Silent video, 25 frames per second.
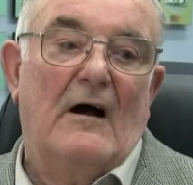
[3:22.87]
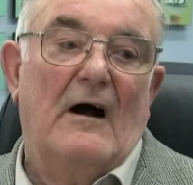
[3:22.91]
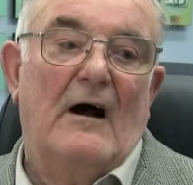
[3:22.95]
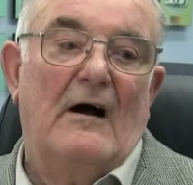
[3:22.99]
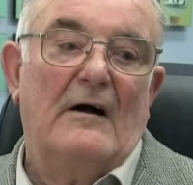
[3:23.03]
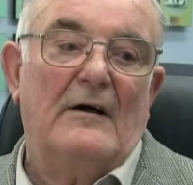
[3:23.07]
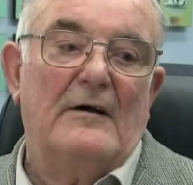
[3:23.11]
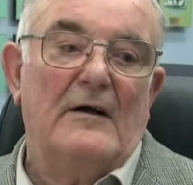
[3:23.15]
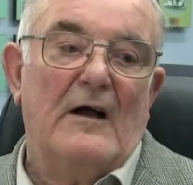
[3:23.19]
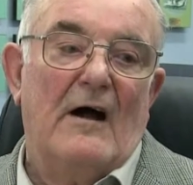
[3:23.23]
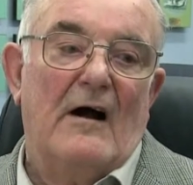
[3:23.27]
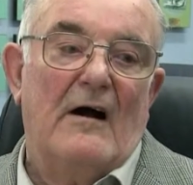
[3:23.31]

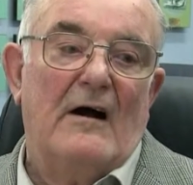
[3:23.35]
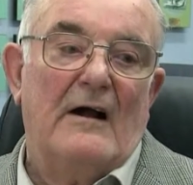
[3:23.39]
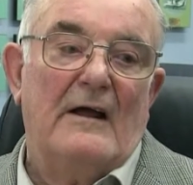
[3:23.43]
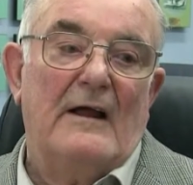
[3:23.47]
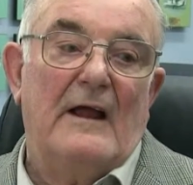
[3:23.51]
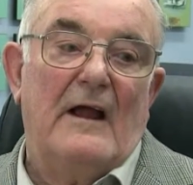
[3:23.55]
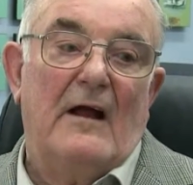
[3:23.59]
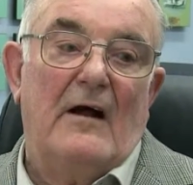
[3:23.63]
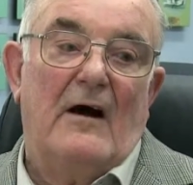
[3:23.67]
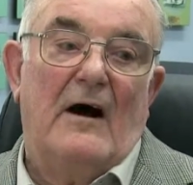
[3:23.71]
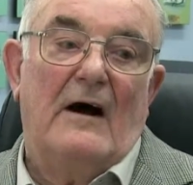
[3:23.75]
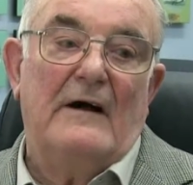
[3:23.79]

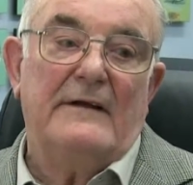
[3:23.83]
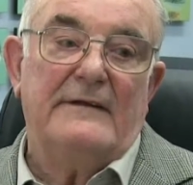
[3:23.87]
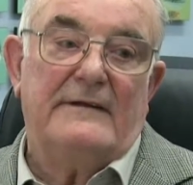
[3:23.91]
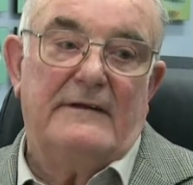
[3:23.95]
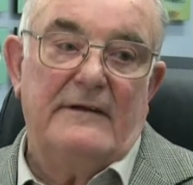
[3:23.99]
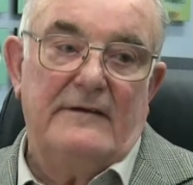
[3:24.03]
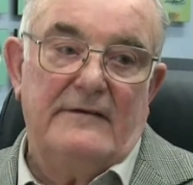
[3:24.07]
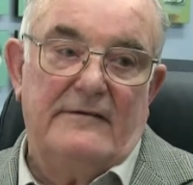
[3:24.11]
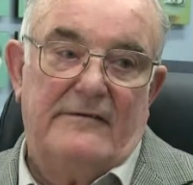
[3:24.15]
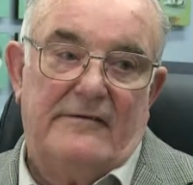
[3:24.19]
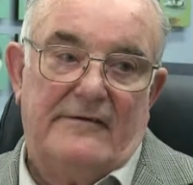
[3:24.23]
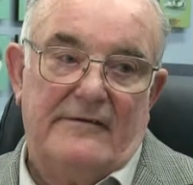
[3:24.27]
I
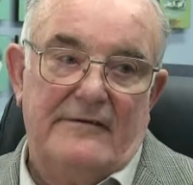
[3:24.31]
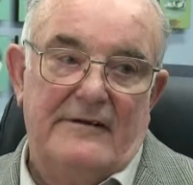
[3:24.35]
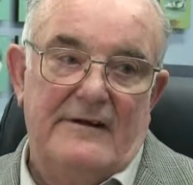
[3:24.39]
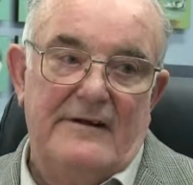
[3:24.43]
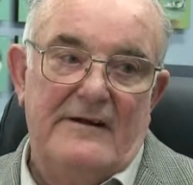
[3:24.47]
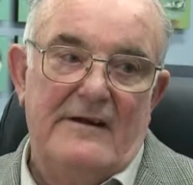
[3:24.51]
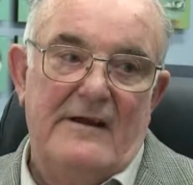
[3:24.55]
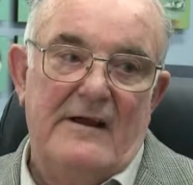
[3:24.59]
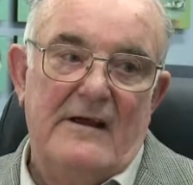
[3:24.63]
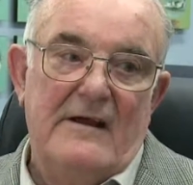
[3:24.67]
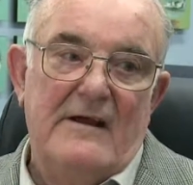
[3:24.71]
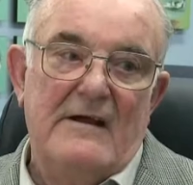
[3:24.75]
did
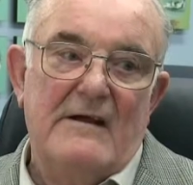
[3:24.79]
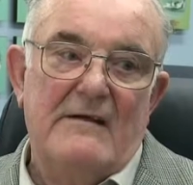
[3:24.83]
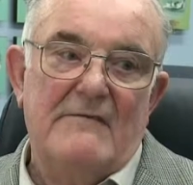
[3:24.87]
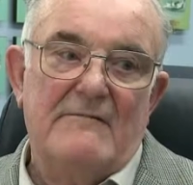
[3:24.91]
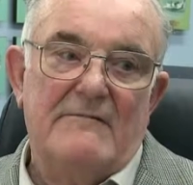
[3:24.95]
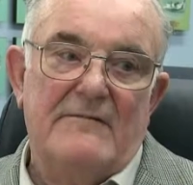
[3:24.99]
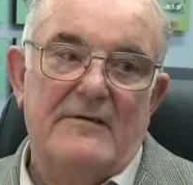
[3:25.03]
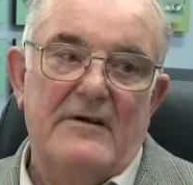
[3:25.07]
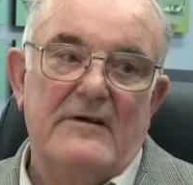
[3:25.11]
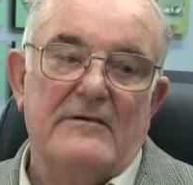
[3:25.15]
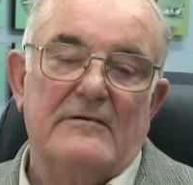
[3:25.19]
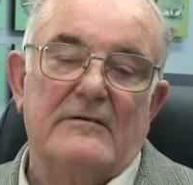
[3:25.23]
see
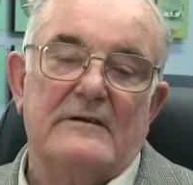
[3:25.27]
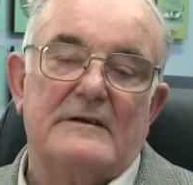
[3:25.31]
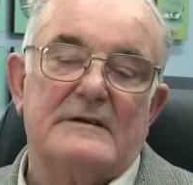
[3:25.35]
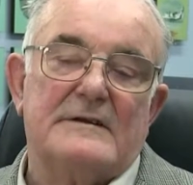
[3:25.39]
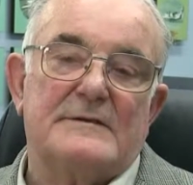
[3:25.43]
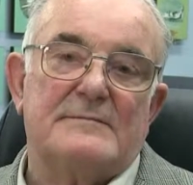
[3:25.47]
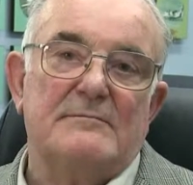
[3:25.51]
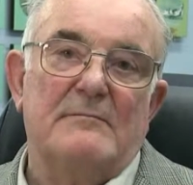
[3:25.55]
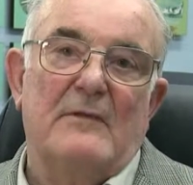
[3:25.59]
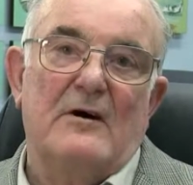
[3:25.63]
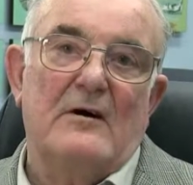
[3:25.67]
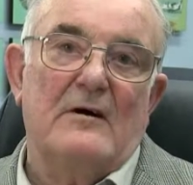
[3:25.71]

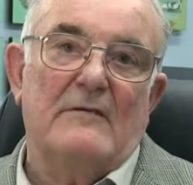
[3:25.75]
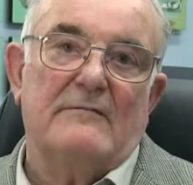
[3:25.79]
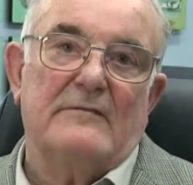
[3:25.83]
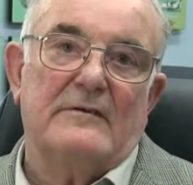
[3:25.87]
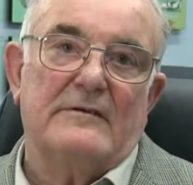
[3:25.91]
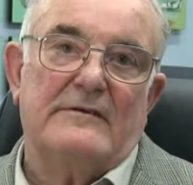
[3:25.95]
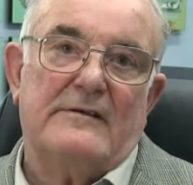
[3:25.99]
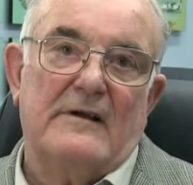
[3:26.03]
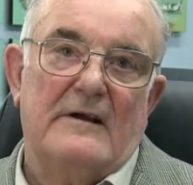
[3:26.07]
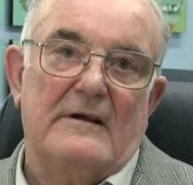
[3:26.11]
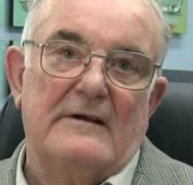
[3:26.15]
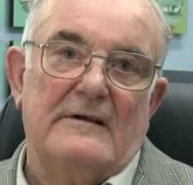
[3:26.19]
various
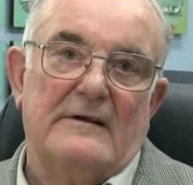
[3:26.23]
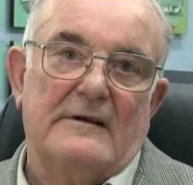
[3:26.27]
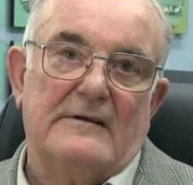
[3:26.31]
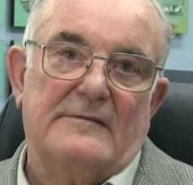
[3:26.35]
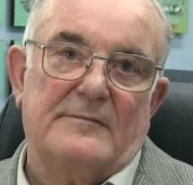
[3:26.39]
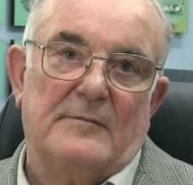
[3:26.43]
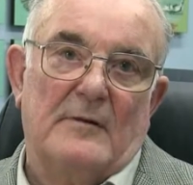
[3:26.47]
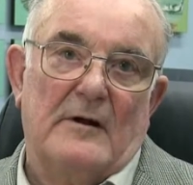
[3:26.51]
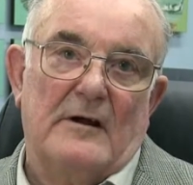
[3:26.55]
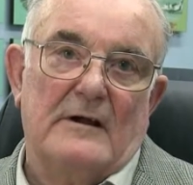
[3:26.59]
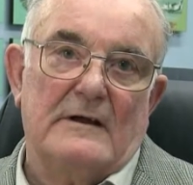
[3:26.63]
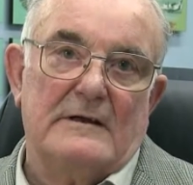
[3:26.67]
marvellous air
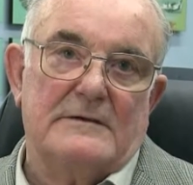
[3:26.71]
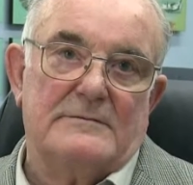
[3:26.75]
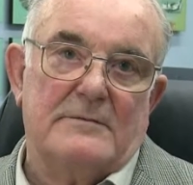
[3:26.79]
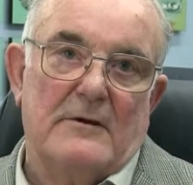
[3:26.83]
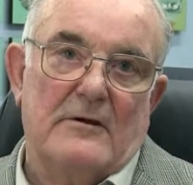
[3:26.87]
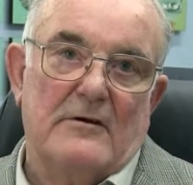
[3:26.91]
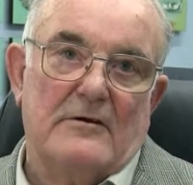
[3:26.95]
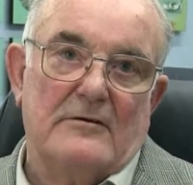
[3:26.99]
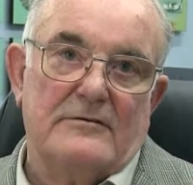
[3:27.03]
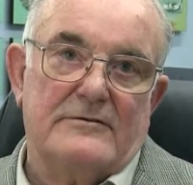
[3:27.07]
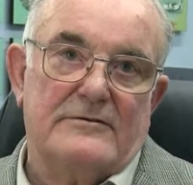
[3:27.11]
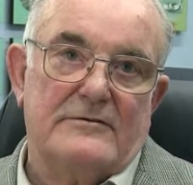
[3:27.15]
displays
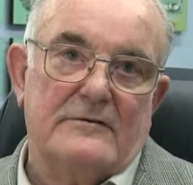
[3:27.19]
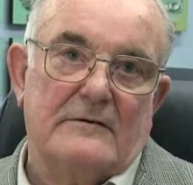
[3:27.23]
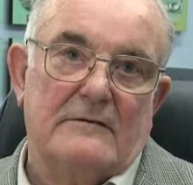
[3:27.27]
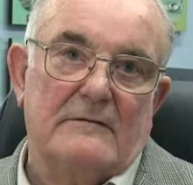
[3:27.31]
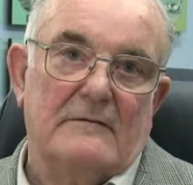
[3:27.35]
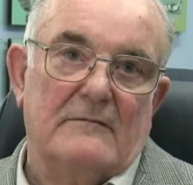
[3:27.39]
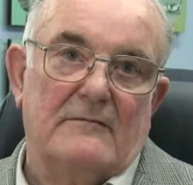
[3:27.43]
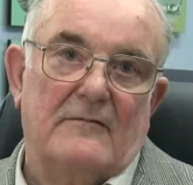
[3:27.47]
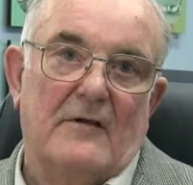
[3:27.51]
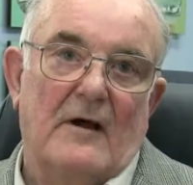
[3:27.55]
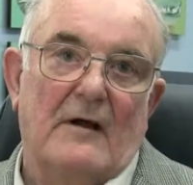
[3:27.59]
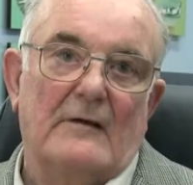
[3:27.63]
where I shouldn't
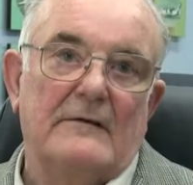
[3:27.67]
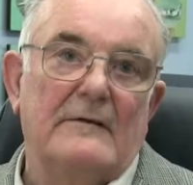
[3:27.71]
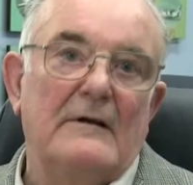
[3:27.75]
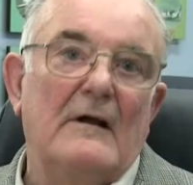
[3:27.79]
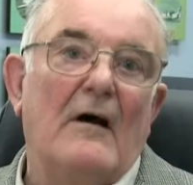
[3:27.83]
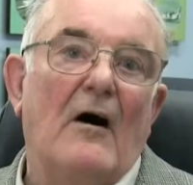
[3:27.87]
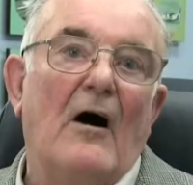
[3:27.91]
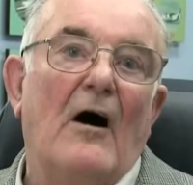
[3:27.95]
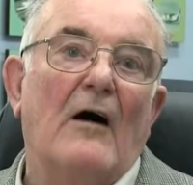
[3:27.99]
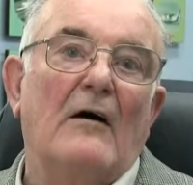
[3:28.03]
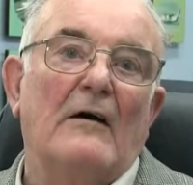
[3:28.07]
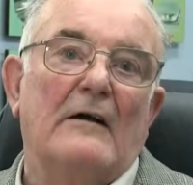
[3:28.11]
have done,
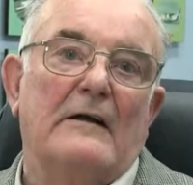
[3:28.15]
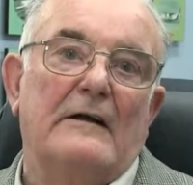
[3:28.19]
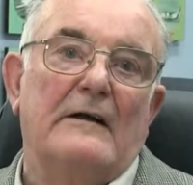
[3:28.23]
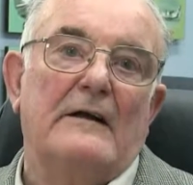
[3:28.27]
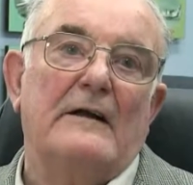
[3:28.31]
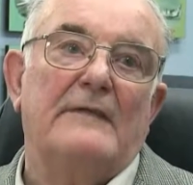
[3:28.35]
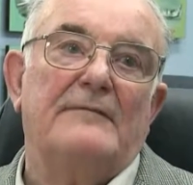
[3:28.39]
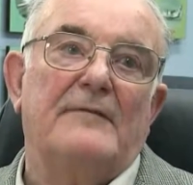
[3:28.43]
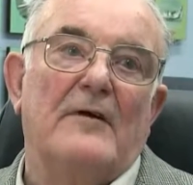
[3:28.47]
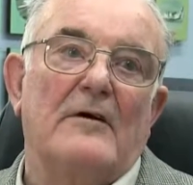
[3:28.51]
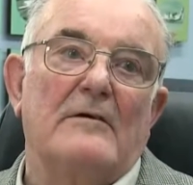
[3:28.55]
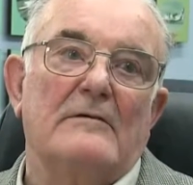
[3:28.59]

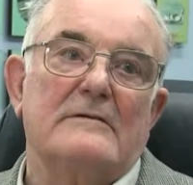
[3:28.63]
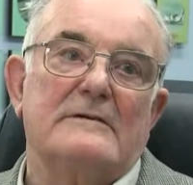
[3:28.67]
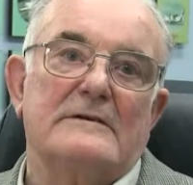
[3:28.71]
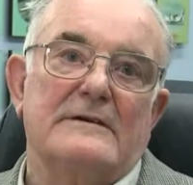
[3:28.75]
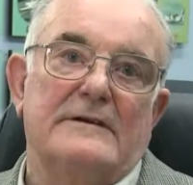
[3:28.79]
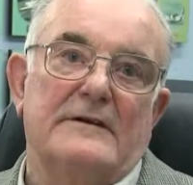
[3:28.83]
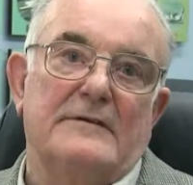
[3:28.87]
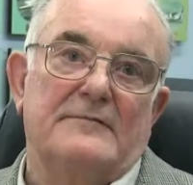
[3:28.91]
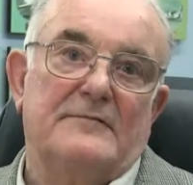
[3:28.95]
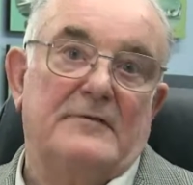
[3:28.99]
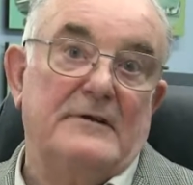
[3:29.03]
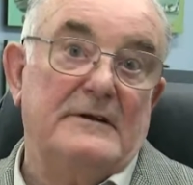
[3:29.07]
i.e. if I was
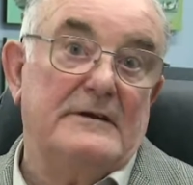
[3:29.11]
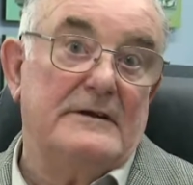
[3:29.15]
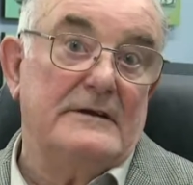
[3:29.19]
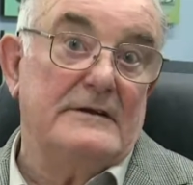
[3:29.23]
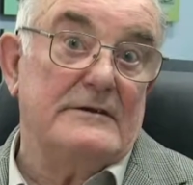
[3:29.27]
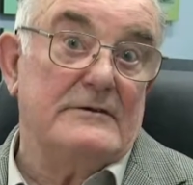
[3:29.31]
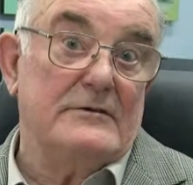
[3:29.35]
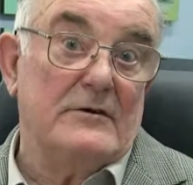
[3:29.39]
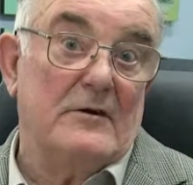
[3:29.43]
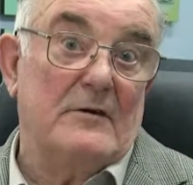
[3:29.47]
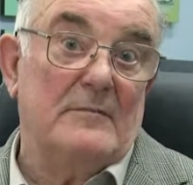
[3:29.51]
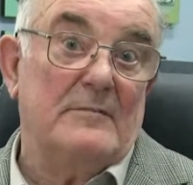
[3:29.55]
in the
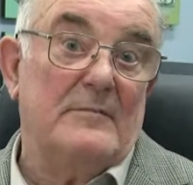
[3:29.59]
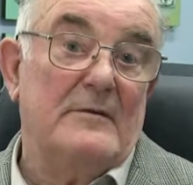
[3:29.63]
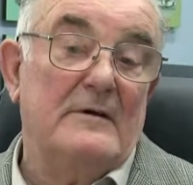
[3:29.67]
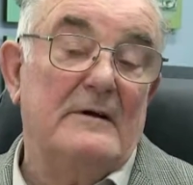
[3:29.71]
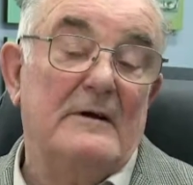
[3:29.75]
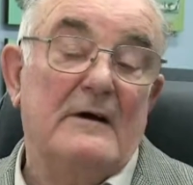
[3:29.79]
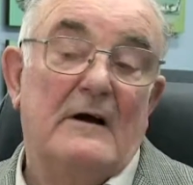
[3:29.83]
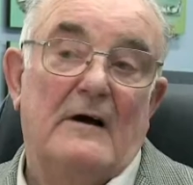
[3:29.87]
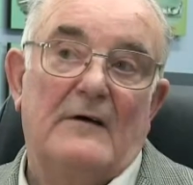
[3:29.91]
fitting shop.